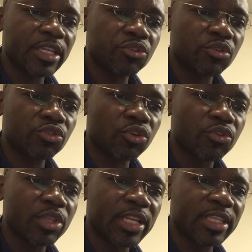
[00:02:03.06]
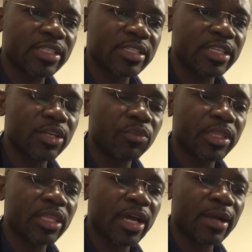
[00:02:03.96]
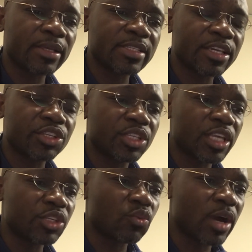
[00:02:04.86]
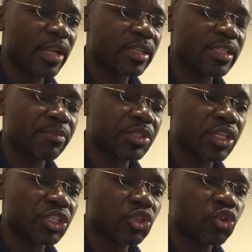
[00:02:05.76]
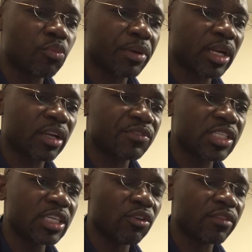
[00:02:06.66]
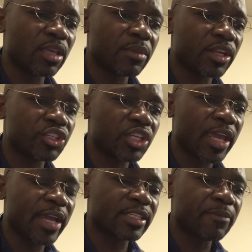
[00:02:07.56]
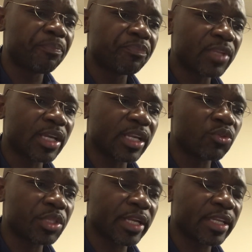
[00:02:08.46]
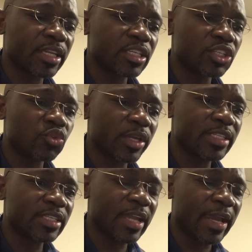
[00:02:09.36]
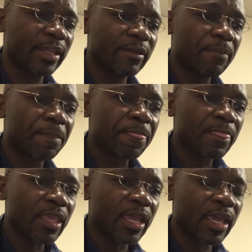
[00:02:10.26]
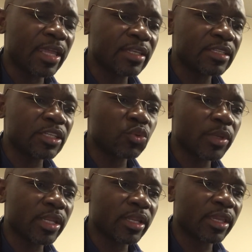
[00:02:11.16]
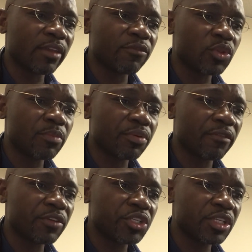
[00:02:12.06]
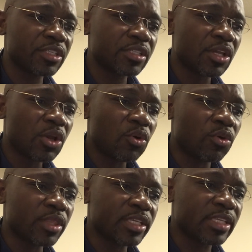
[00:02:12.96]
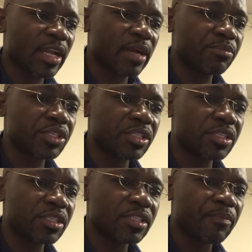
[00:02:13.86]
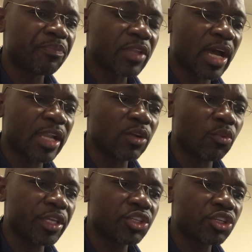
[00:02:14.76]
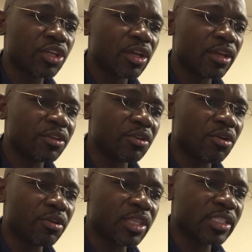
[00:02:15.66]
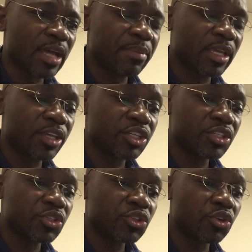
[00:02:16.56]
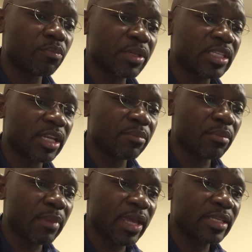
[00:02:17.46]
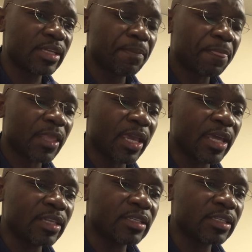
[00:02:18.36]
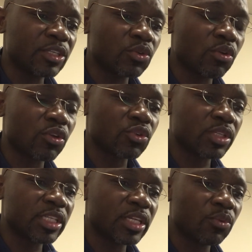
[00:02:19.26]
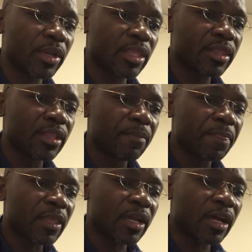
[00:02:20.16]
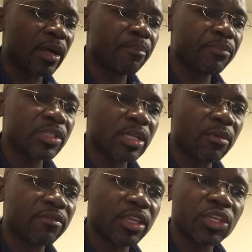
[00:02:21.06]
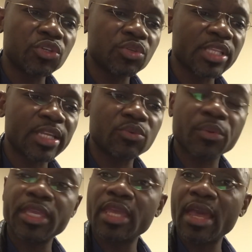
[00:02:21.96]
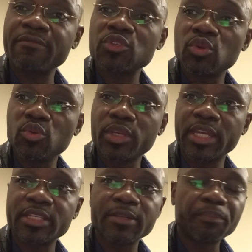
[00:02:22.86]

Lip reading: and it will show you that this is dealing with Section 31, subsection 2, paragraph C of the Immigration Act, read with Regulation 29. And it will give you the provisions or the circumstances under which these applications should basically be made. And it will also deal with some of the issues that we have to look at